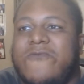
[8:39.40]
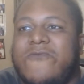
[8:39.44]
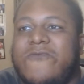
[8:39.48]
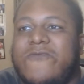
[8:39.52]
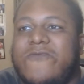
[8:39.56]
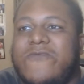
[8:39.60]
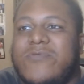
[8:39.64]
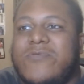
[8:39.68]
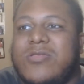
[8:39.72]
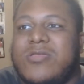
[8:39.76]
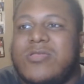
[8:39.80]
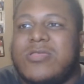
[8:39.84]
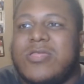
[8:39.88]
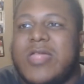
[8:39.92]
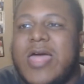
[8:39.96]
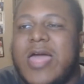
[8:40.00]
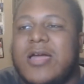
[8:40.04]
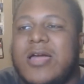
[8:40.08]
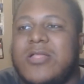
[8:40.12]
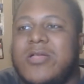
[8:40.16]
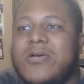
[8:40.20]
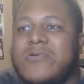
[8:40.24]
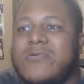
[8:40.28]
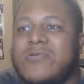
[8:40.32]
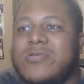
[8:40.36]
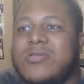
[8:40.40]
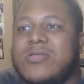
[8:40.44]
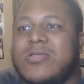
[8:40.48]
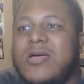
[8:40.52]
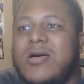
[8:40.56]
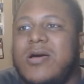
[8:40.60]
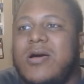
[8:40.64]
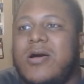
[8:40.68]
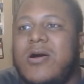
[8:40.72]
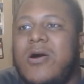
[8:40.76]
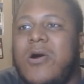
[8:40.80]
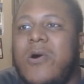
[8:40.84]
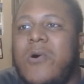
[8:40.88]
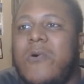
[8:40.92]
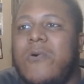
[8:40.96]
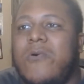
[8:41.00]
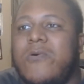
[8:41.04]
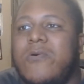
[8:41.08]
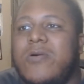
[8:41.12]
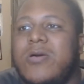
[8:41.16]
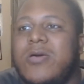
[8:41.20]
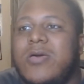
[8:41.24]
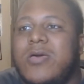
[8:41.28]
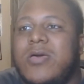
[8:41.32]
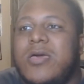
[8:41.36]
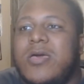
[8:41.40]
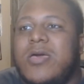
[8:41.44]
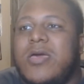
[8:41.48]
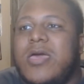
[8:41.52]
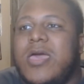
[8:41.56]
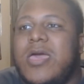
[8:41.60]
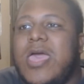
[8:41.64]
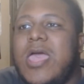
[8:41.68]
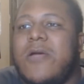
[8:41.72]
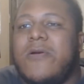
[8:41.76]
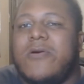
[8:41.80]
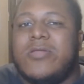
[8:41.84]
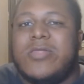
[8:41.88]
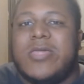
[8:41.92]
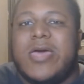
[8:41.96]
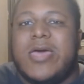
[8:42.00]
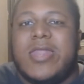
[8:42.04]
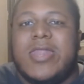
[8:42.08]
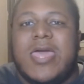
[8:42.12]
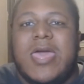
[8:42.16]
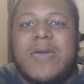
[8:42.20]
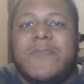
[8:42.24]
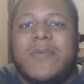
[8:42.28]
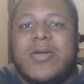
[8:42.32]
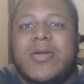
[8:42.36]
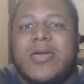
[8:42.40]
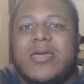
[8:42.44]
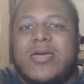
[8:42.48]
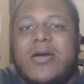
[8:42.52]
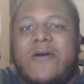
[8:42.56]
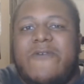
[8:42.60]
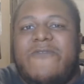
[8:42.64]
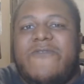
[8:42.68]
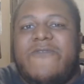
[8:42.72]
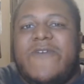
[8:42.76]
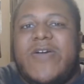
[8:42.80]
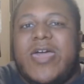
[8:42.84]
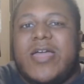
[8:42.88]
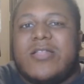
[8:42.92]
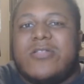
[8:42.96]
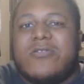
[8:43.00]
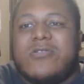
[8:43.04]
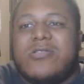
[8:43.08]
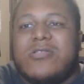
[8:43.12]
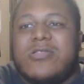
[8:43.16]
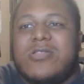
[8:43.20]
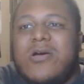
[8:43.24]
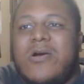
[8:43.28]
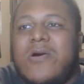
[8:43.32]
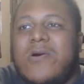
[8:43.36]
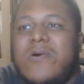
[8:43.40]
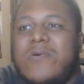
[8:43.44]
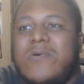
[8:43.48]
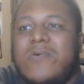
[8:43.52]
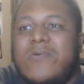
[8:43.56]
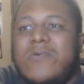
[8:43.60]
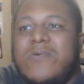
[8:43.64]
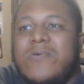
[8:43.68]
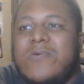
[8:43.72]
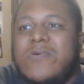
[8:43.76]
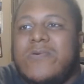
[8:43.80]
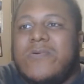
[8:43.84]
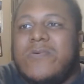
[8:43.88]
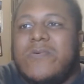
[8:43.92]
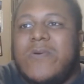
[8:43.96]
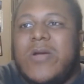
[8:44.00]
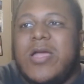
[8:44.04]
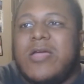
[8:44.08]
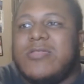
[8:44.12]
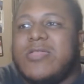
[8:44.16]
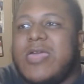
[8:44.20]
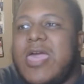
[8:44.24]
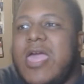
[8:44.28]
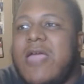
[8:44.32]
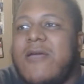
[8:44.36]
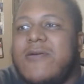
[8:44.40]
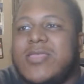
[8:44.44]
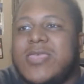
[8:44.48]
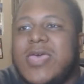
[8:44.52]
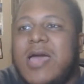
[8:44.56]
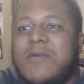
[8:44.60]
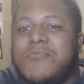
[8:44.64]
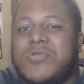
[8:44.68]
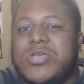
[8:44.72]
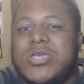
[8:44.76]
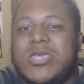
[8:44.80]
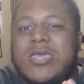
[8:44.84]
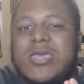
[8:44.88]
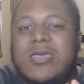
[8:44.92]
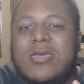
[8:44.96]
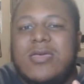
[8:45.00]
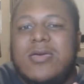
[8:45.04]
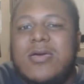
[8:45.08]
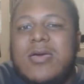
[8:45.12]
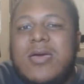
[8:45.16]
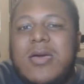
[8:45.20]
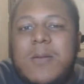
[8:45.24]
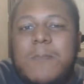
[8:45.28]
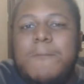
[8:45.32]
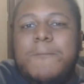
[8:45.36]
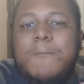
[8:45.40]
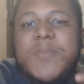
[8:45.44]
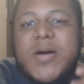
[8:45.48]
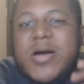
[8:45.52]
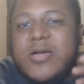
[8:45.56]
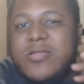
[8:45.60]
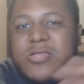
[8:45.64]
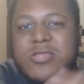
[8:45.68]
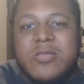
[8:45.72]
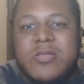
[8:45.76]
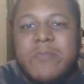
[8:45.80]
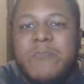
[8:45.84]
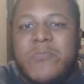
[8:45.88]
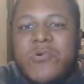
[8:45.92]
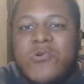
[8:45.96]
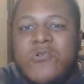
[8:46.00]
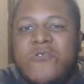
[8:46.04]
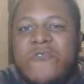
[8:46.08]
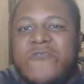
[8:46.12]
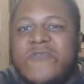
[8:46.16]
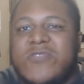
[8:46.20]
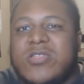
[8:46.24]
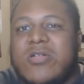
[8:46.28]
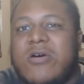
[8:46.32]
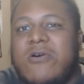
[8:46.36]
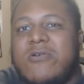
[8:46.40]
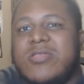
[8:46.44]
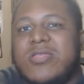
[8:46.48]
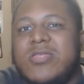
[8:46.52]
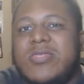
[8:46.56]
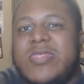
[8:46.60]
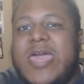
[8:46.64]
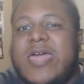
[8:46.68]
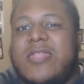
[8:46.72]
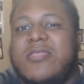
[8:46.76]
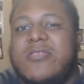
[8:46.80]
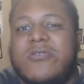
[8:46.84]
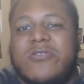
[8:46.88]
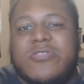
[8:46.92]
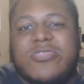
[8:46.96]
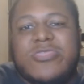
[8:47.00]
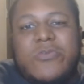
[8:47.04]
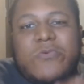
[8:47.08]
Cyclone's whole aerodynamic effect or so, whereas like every time she busts a move is always in that little